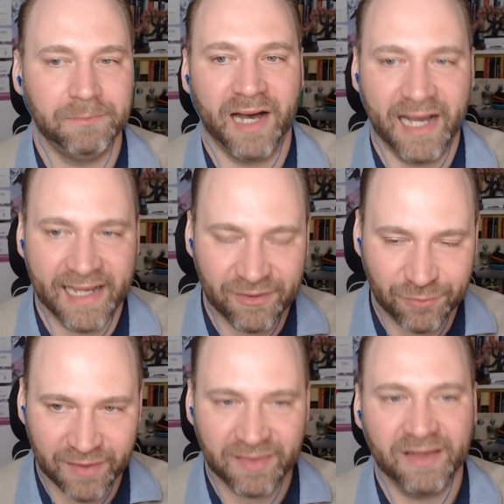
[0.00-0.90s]
buy
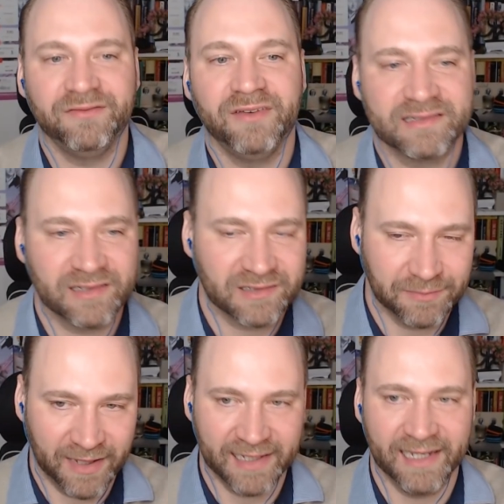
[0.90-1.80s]
with the
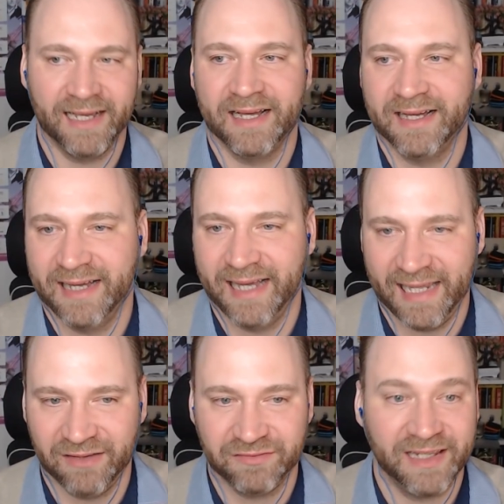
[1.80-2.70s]
investors' money
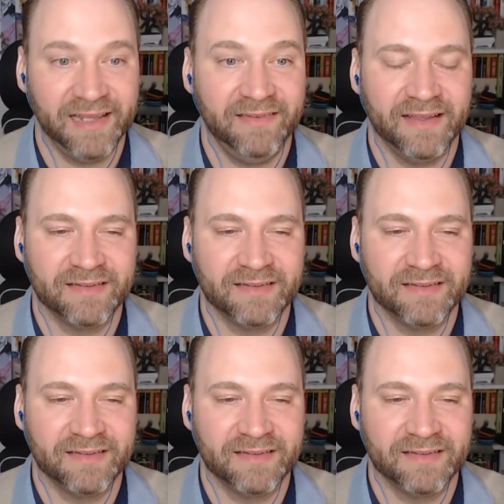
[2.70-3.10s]
NFTs.